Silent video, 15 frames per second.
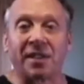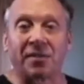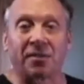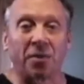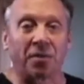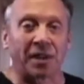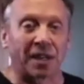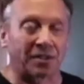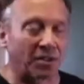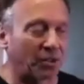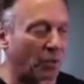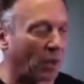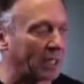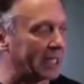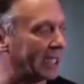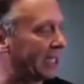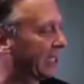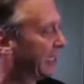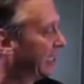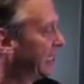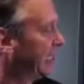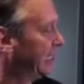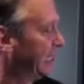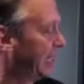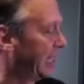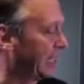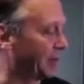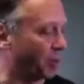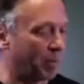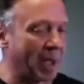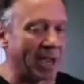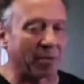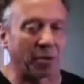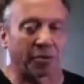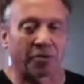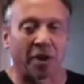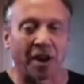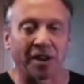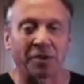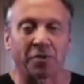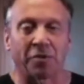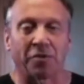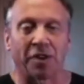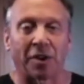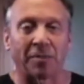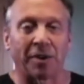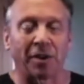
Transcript: 2020, and we're back with Fridays with Feldman,